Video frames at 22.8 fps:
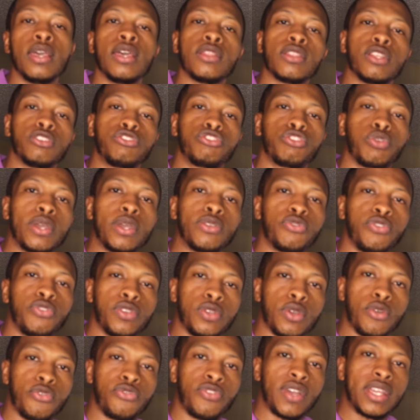The choice for
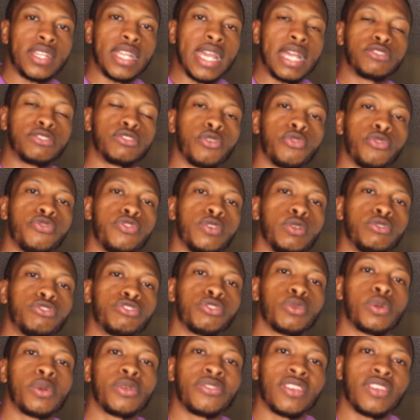your financial
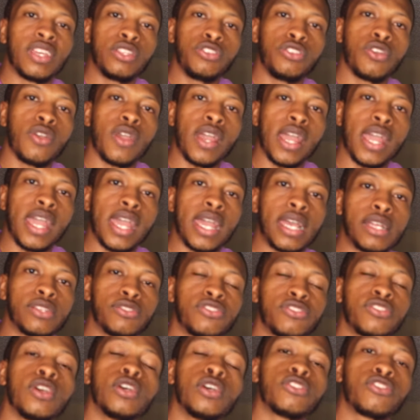future is in your
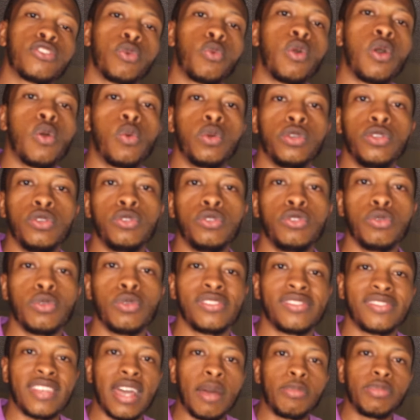hands. So what will you do to
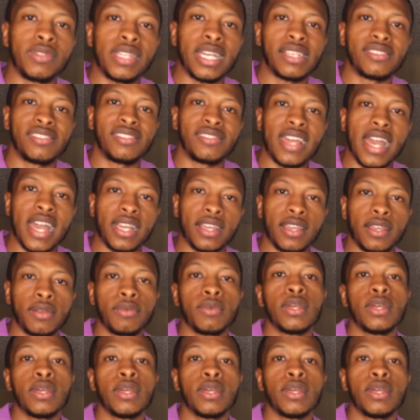stop debt stacking?